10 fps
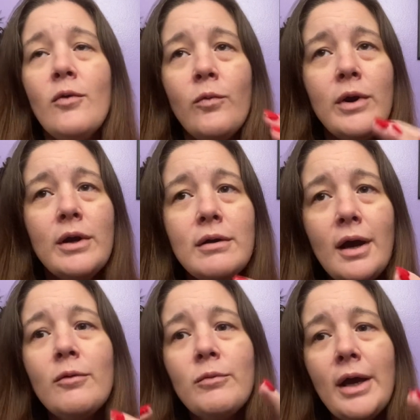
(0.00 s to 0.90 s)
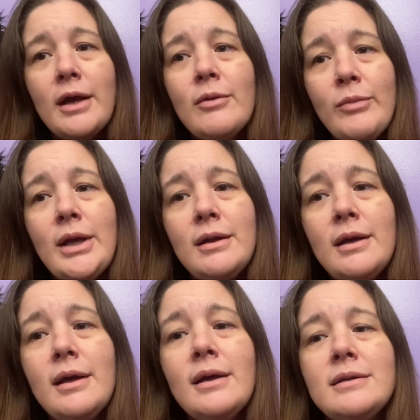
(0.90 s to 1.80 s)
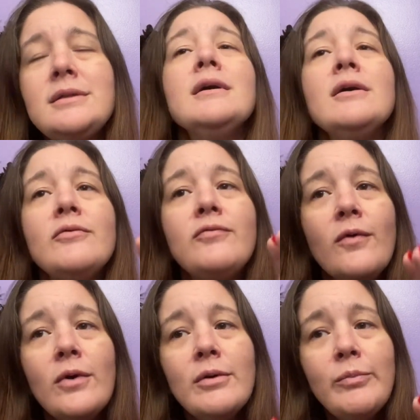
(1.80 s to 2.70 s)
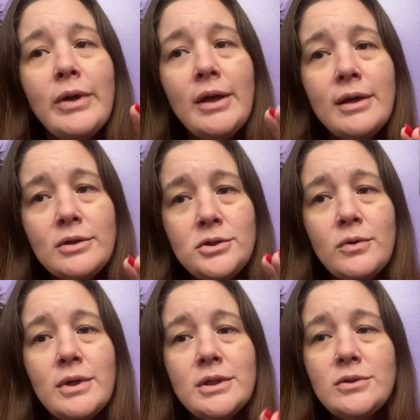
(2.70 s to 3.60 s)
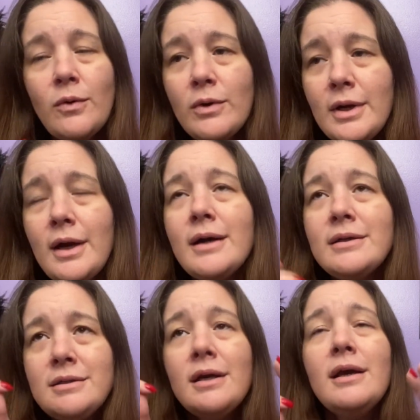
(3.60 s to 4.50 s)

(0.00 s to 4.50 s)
We're not recommending it for being a choice or not.